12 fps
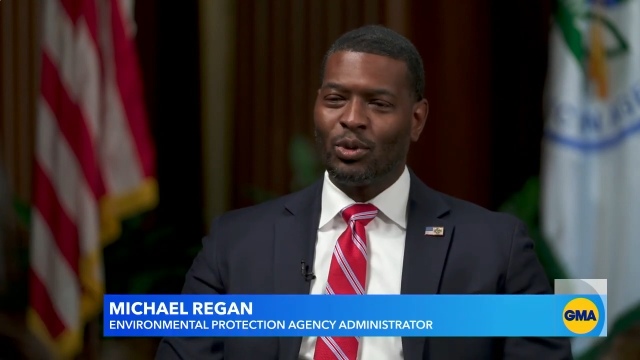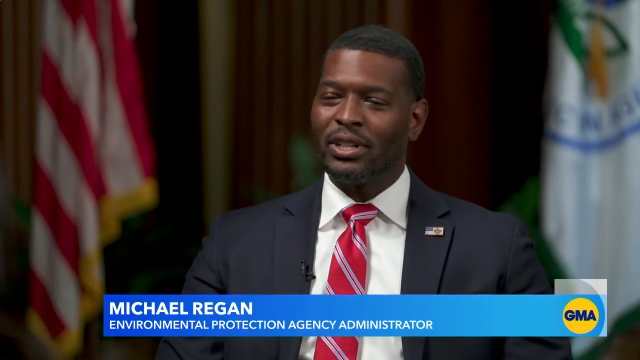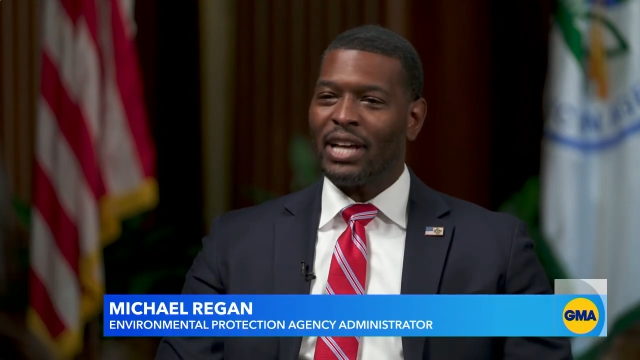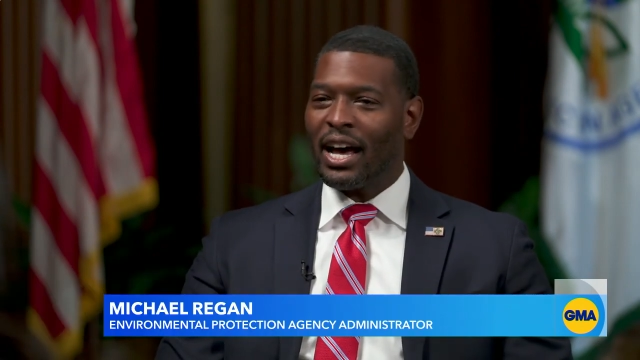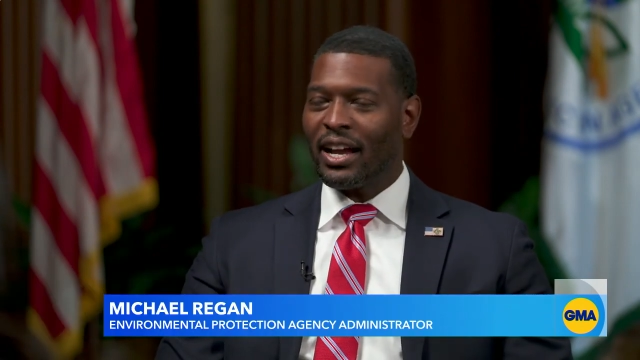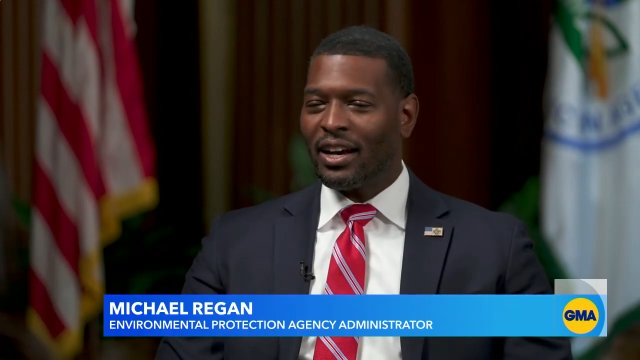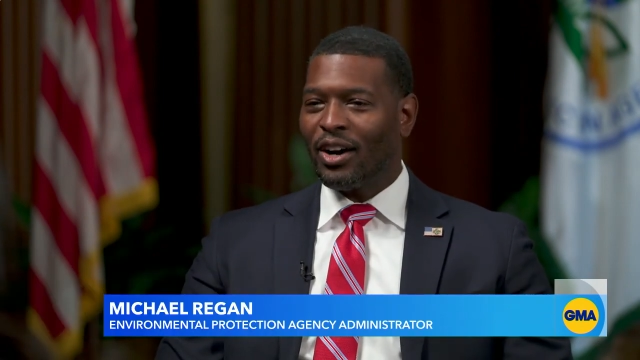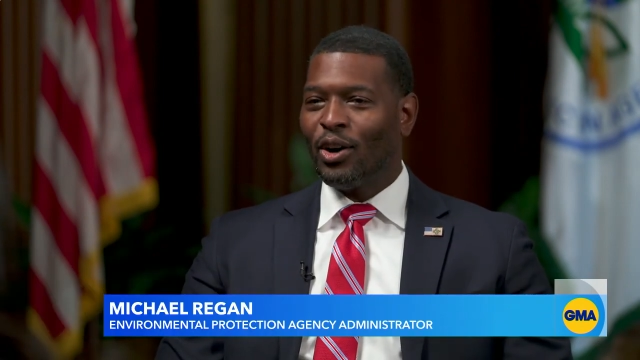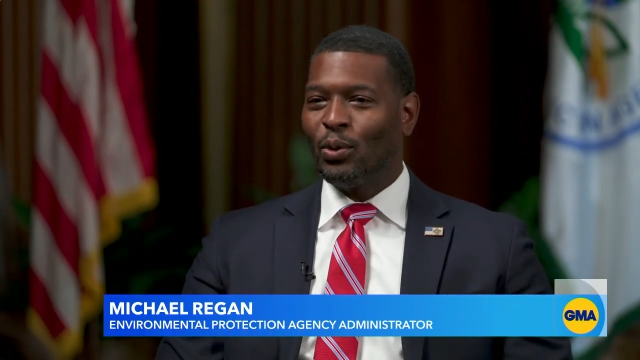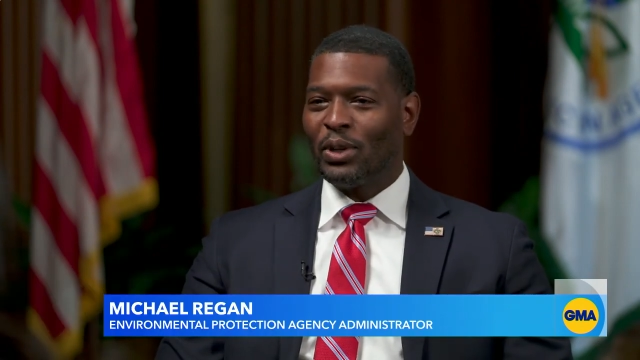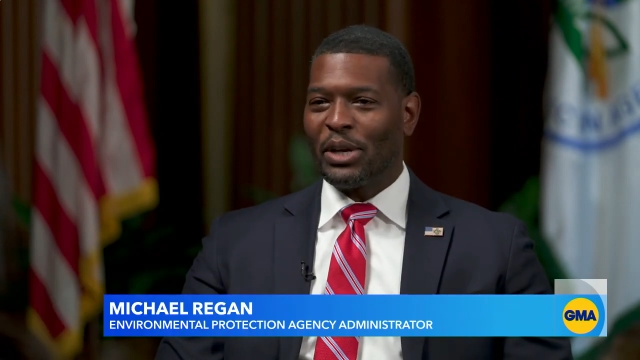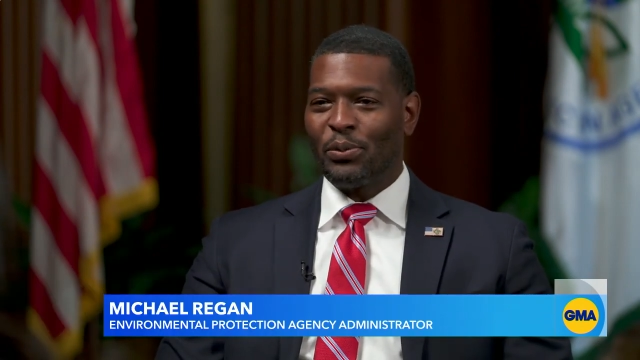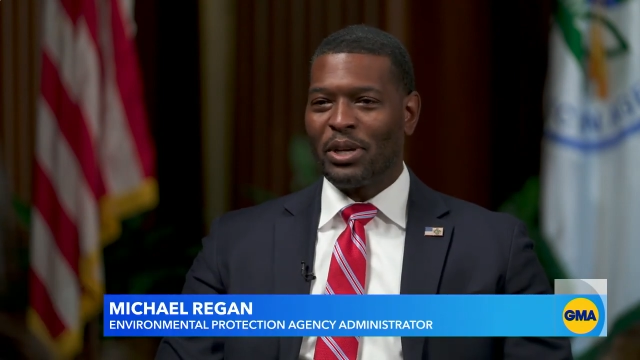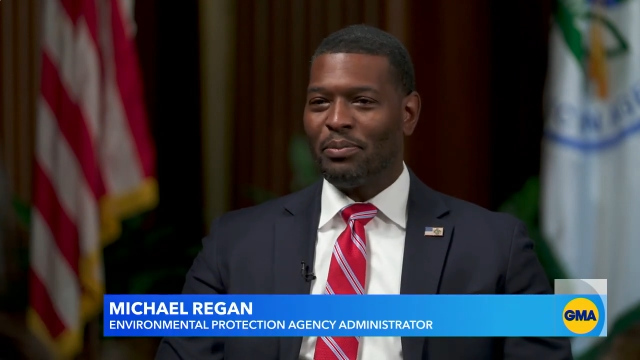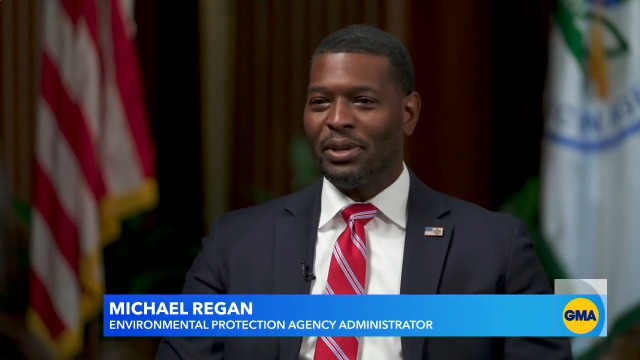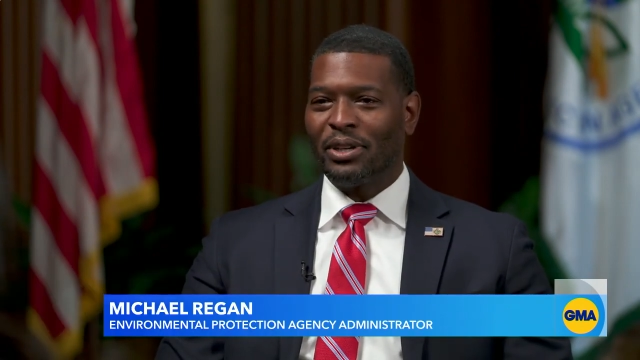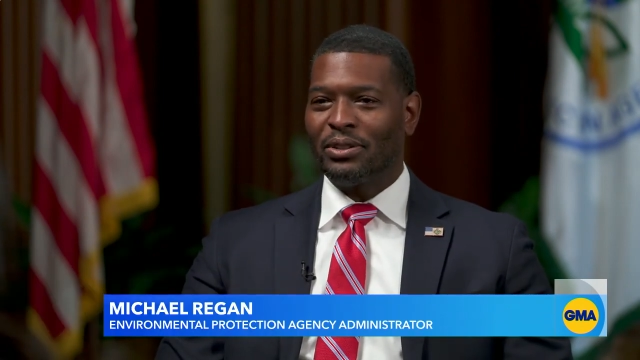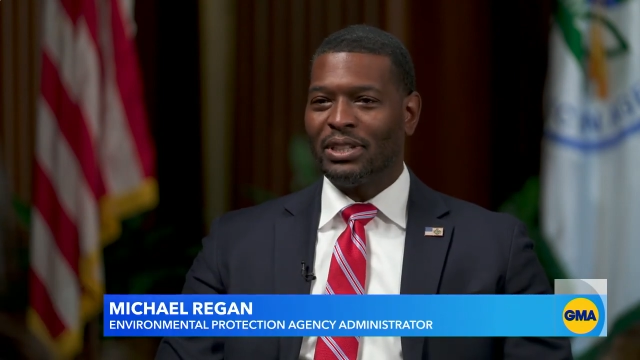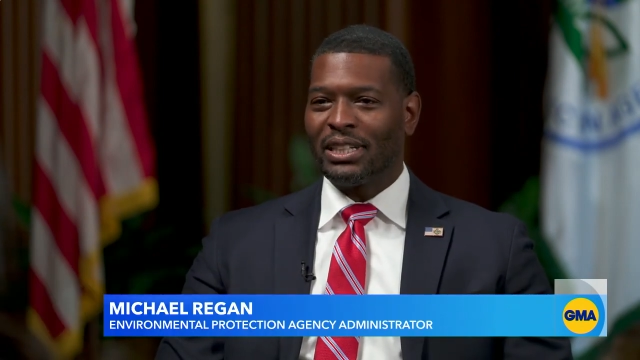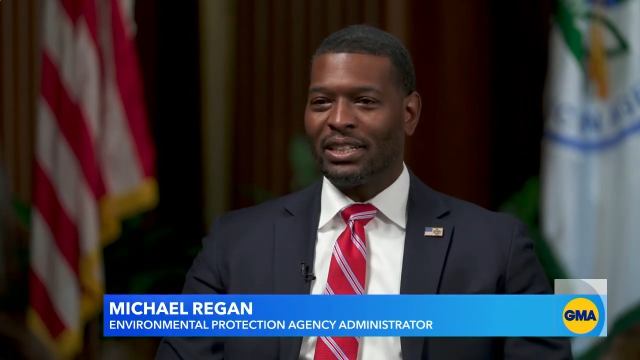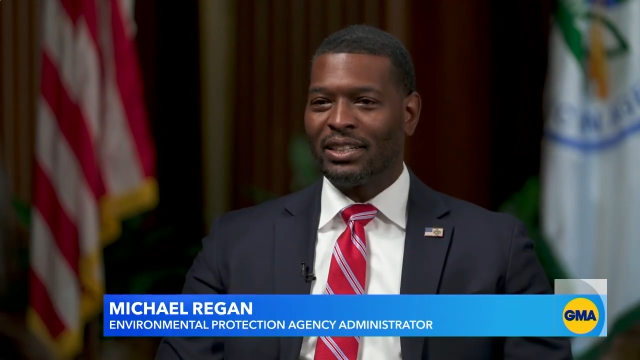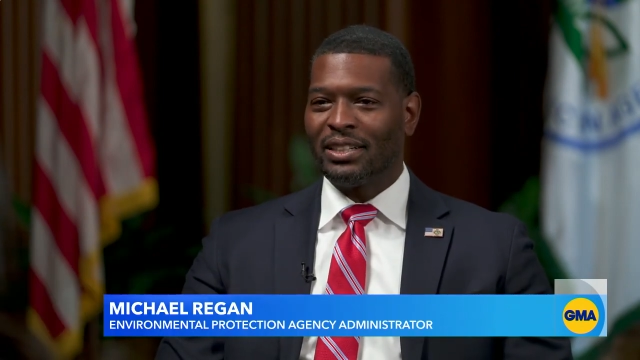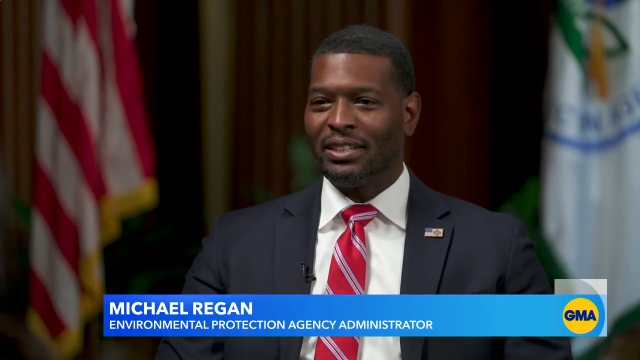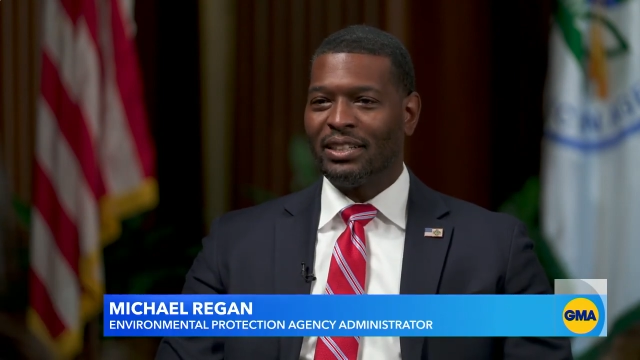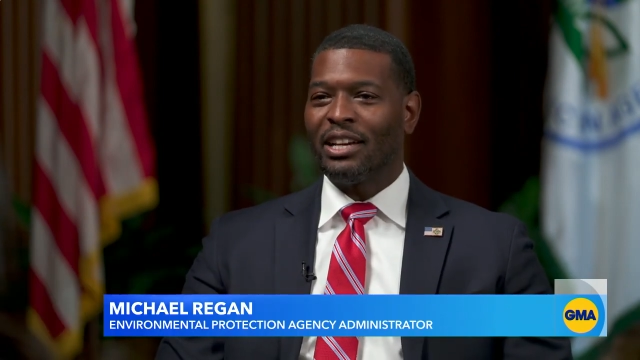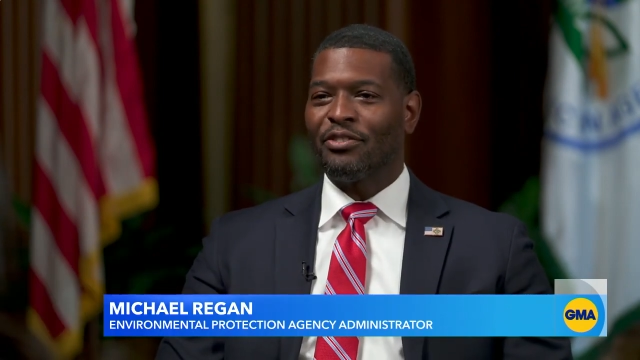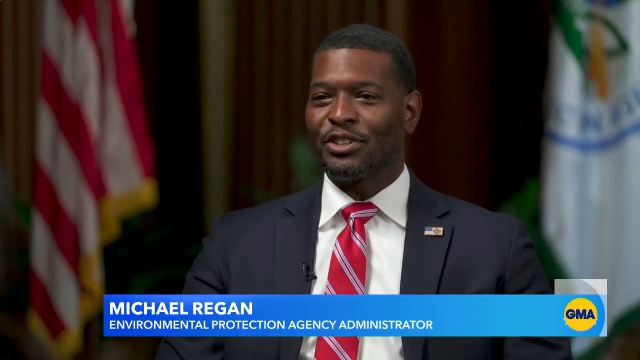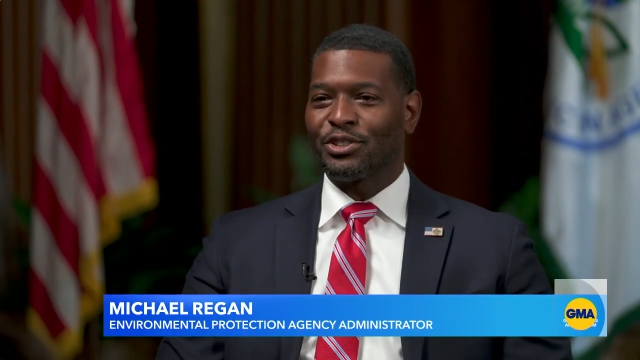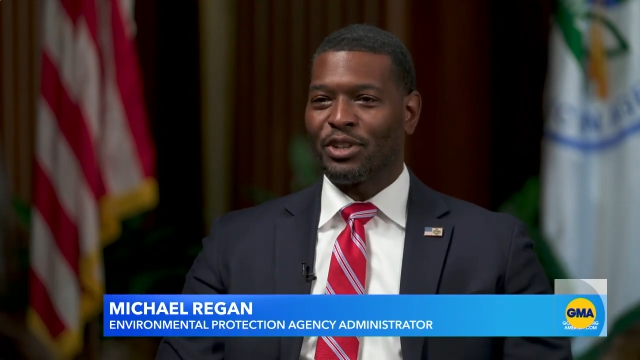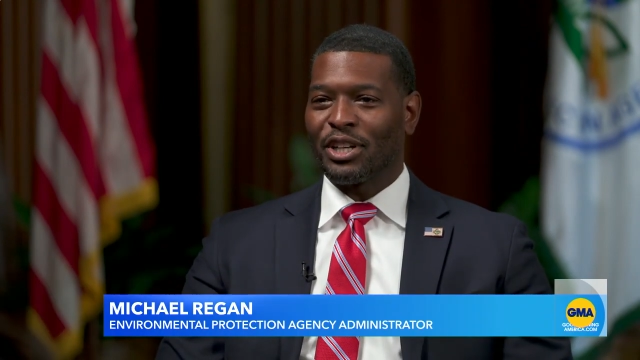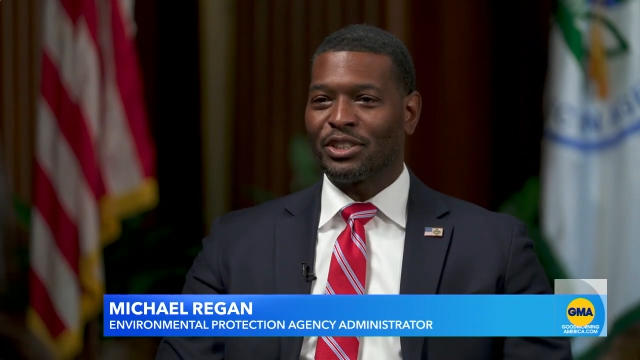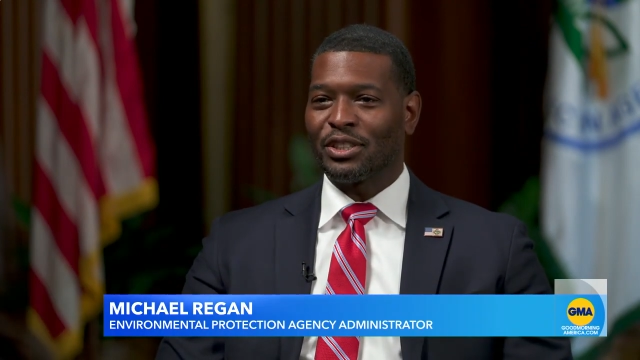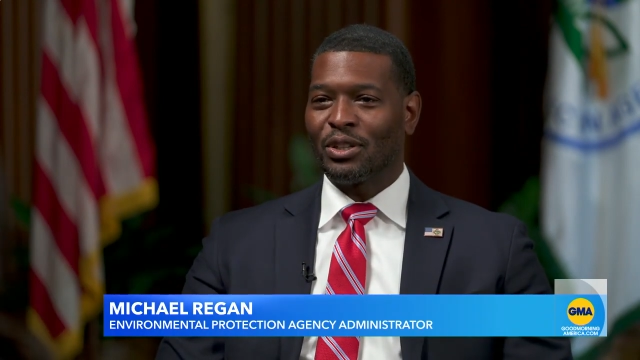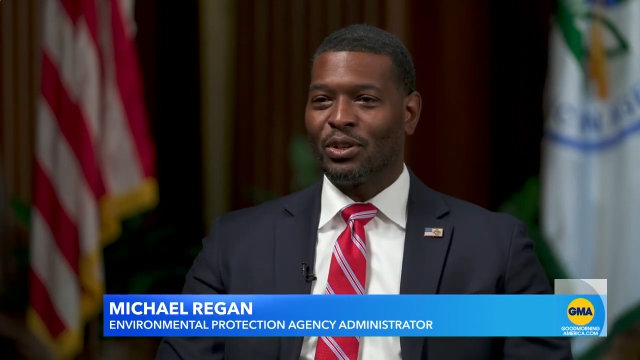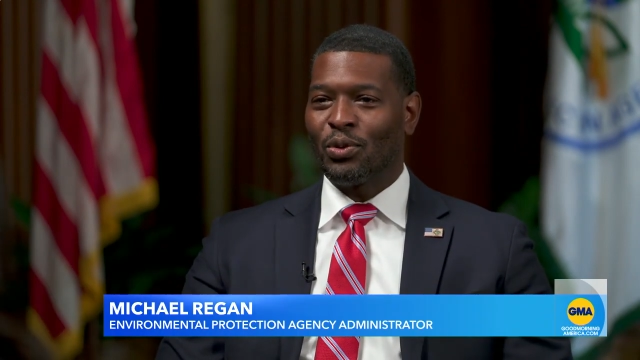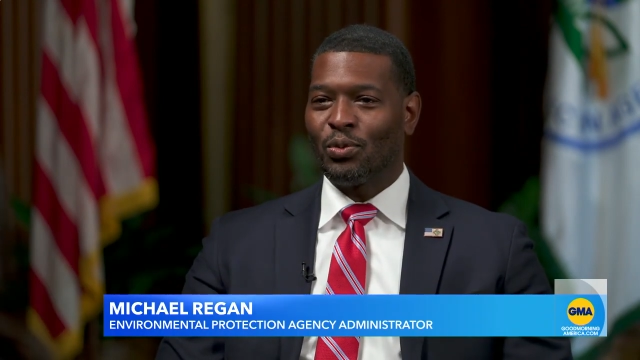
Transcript: we're not only rebuilding the infrastructure,